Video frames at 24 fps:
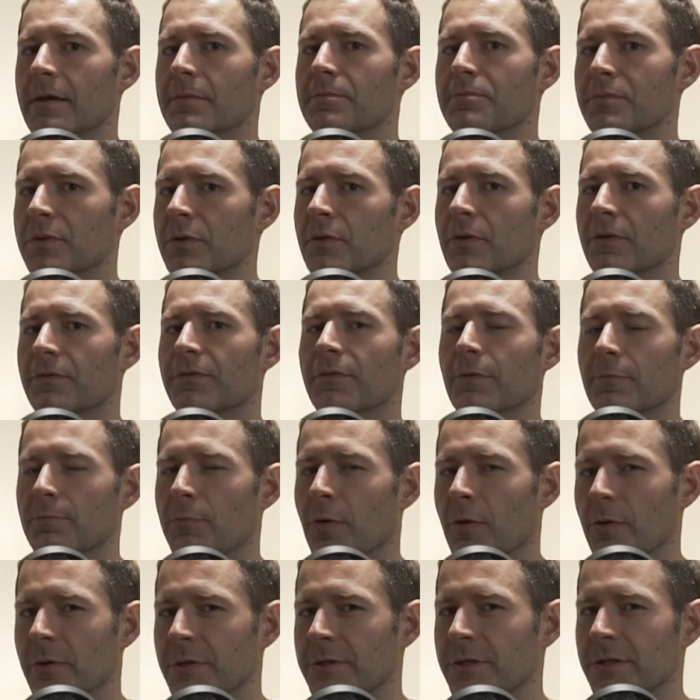beautiful
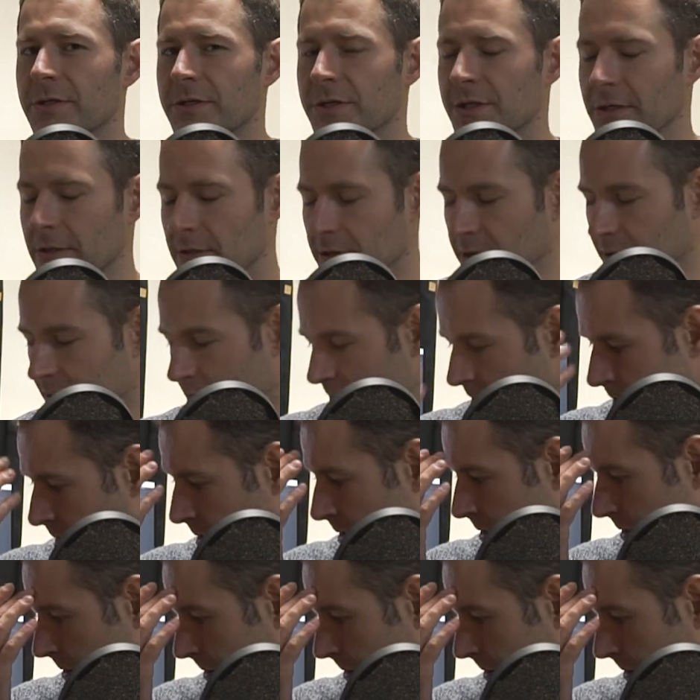portraiture. The